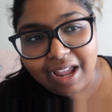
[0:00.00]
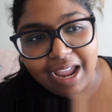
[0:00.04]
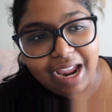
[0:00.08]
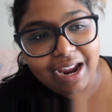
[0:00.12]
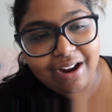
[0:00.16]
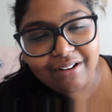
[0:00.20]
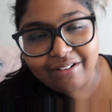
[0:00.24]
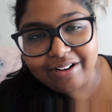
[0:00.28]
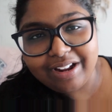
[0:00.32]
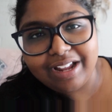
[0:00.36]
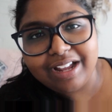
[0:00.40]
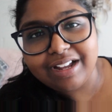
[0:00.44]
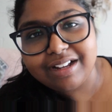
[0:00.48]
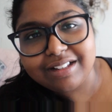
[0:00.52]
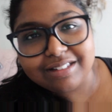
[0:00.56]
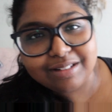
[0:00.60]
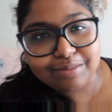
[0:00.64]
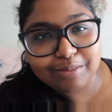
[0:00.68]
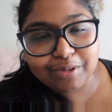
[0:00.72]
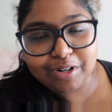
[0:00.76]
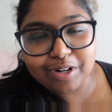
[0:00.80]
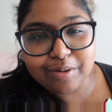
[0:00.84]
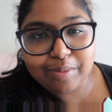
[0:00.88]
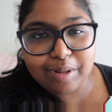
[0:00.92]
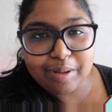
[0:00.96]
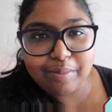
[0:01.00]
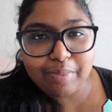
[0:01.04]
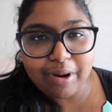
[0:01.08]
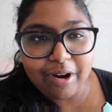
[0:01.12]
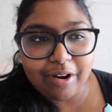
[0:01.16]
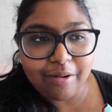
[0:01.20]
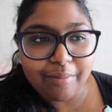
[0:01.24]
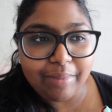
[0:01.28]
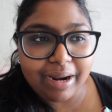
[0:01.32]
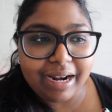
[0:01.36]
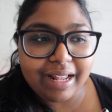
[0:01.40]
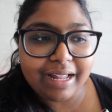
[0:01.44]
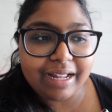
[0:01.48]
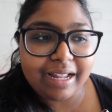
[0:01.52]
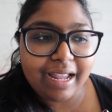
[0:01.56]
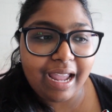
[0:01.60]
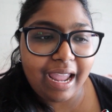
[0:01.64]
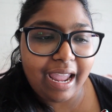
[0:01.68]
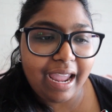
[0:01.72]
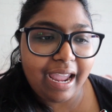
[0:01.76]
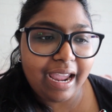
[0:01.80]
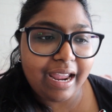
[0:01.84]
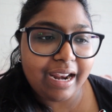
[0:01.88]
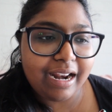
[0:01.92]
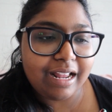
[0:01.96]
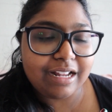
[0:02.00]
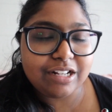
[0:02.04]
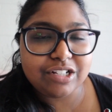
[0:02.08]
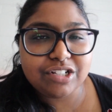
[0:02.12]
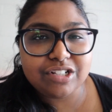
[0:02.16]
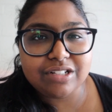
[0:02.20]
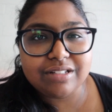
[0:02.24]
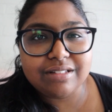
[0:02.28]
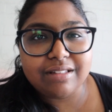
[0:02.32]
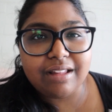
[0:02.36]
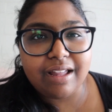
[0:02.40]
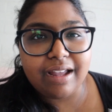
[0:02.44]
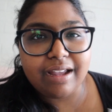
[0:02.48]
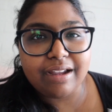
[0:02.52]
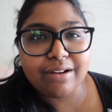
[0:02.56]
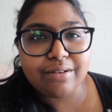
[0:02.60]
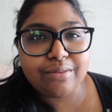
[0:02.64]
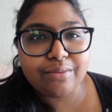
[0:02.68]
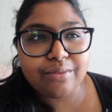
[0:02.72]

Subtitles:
area because I'm going to be a paramedic and I just like